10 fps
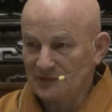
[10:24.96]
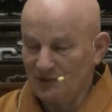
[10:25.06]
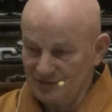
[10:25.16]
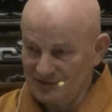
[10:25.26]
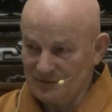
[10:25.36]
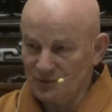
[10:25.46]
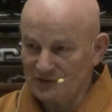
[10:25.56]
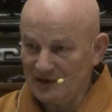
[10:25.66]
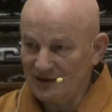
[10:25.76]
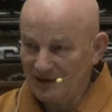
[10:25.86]
of the
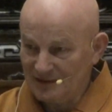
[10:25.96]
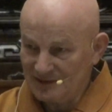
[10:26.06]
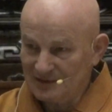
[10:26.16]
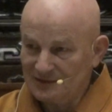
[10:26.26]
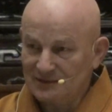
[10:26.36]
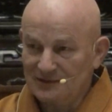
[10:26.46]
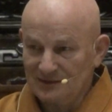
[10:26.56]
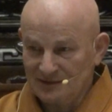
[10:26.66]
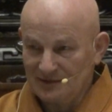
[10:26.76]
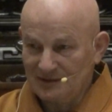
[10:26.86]
Buddha
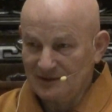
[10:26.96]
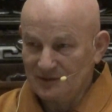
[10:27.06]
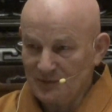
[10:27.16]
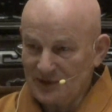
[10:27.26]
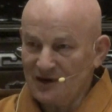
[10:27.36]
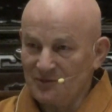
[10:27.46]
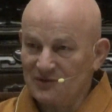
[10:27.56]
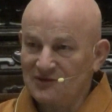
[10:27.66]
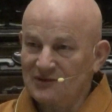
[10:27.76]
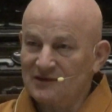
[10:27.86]

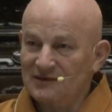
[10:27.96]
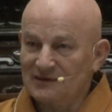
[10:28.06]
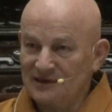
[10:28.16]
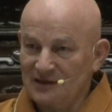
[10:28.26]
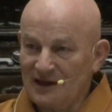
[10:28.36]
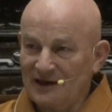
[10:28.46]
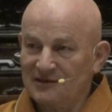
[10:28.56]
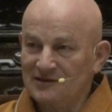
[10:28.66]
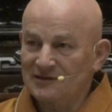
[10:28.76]
becomes enlightened.